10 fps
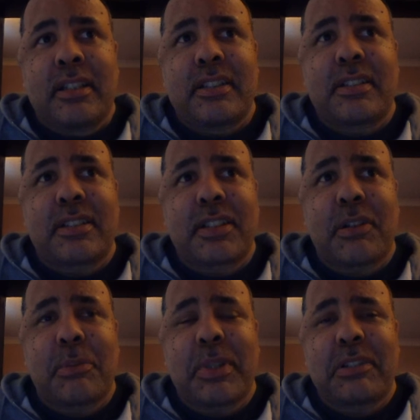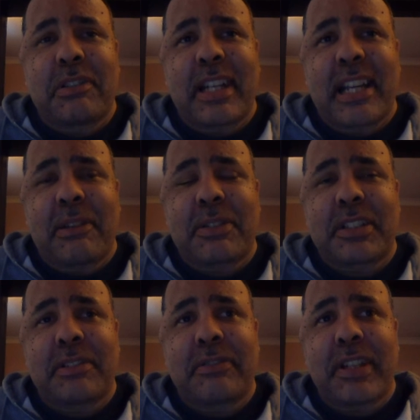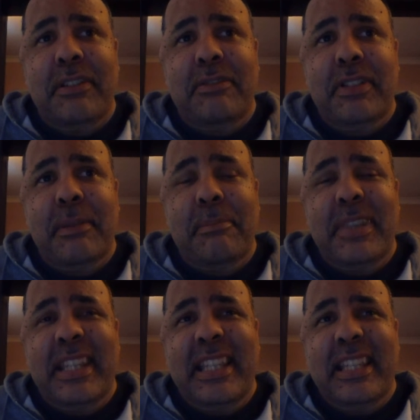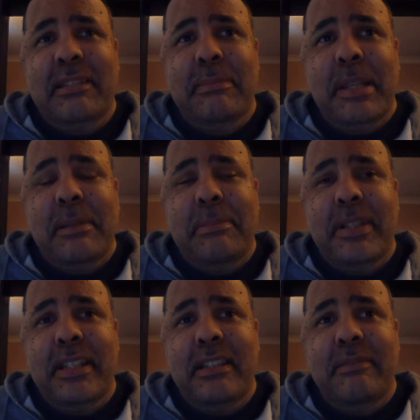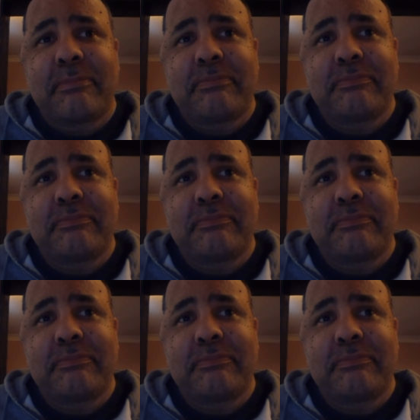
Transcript: So I'm wondering how I survive. I'm thinking maybe